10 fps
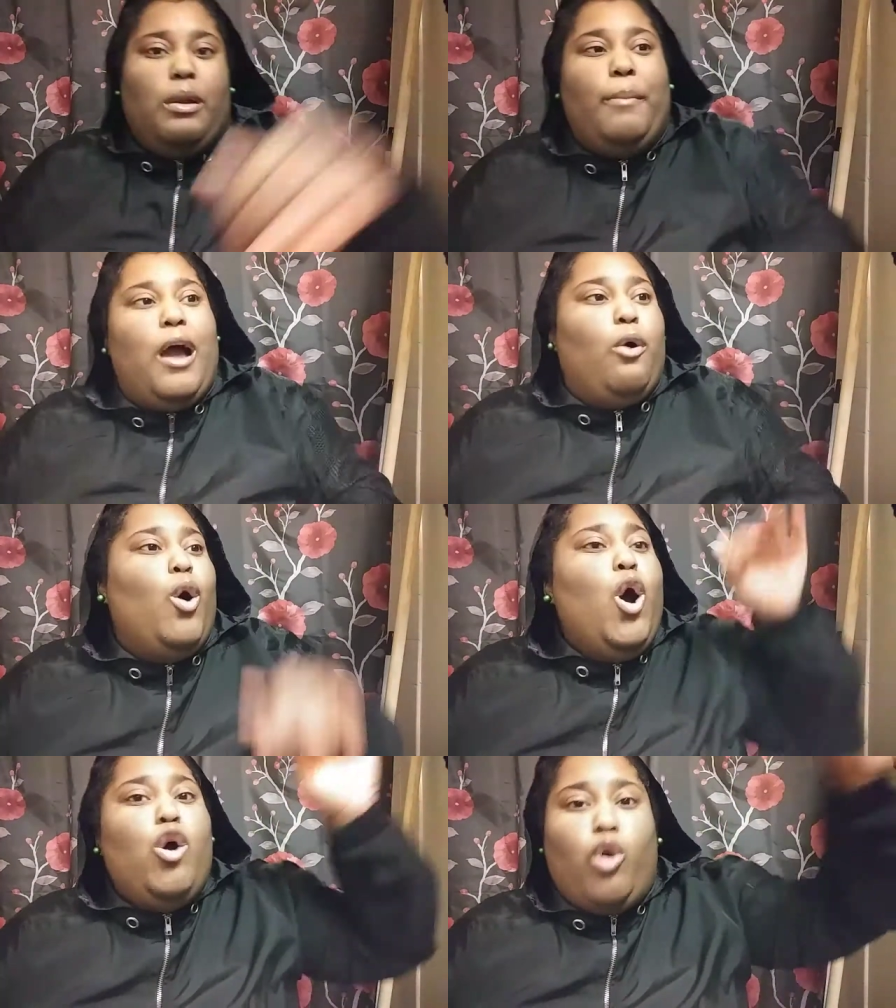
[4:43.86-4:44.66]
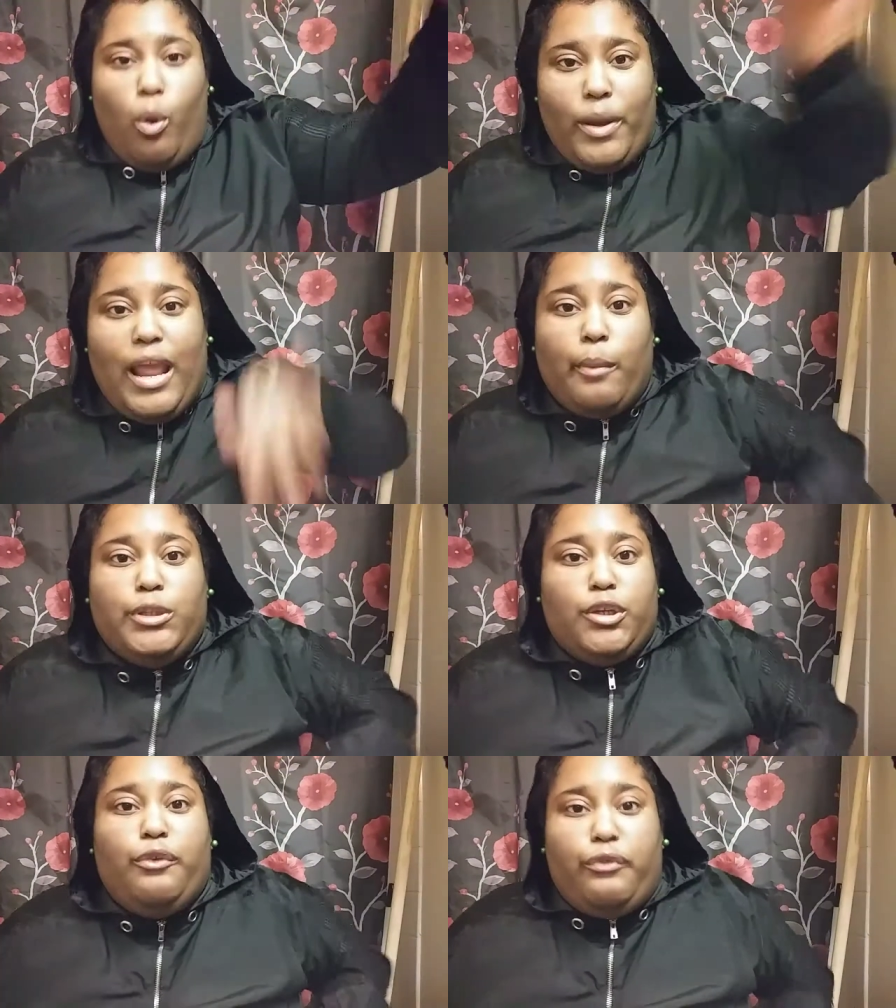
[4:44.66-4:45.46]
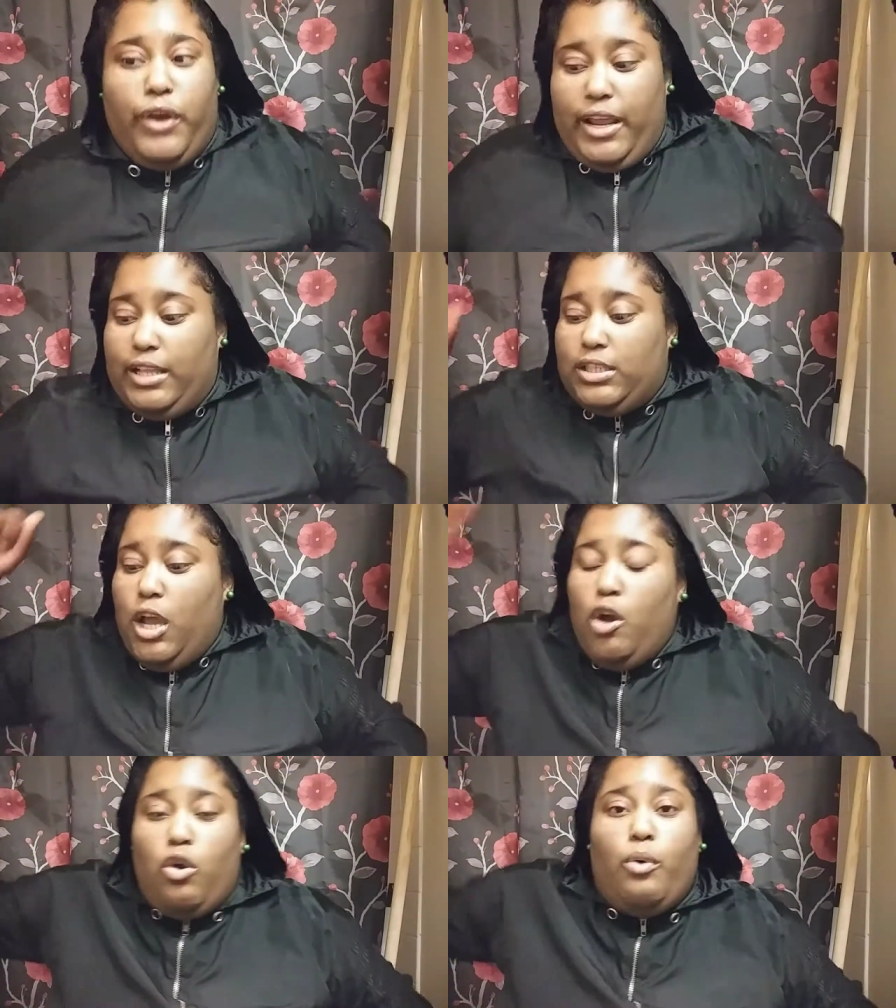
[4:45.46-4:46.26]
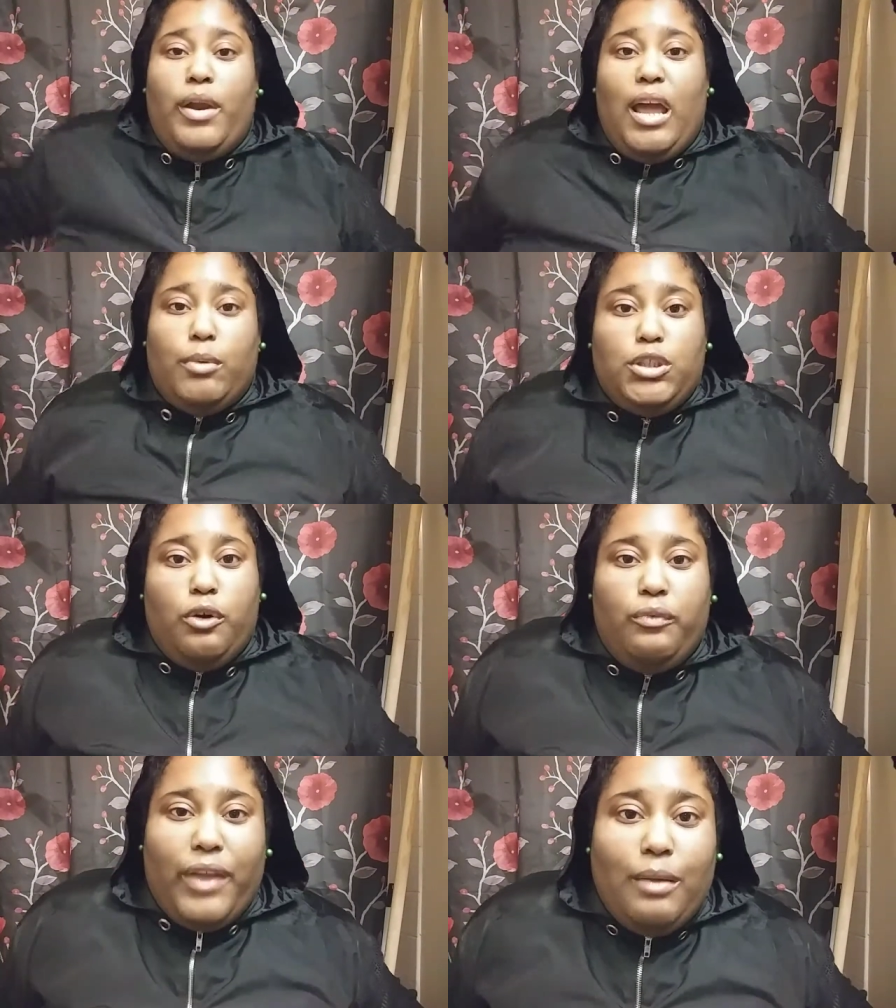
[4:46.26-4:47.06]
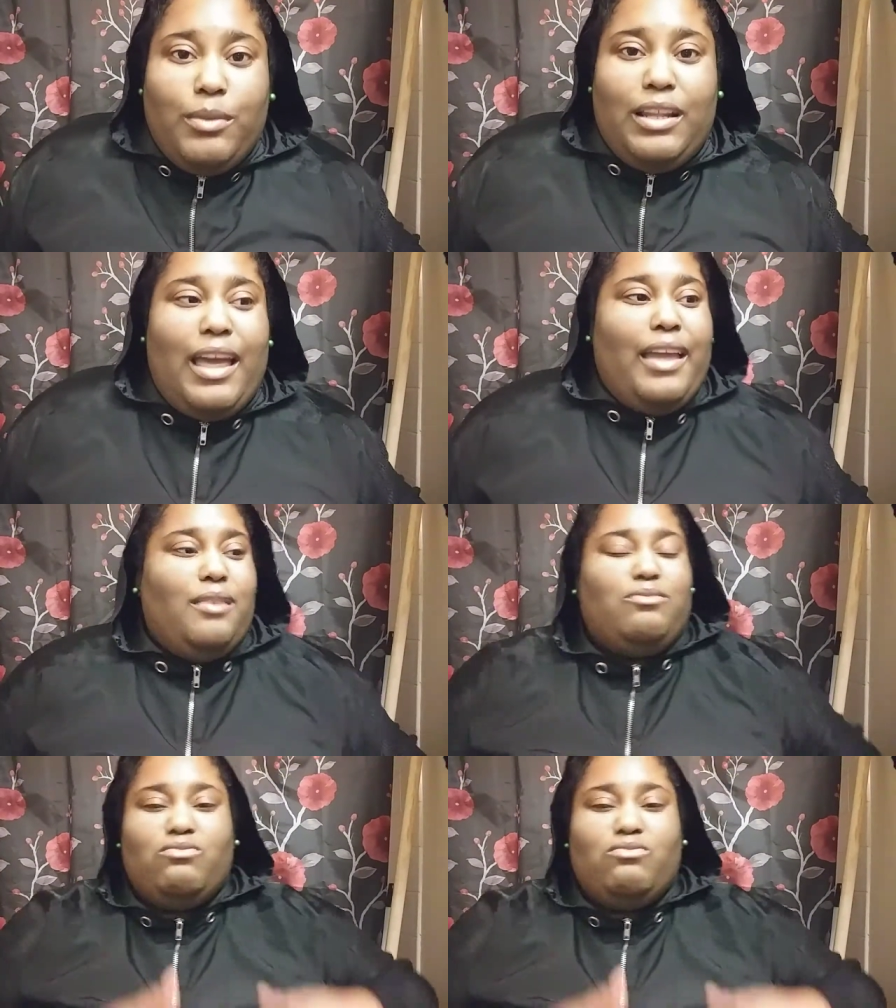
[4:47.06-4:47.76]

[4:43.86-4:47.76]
about going out with your friends, going out with your family. Like,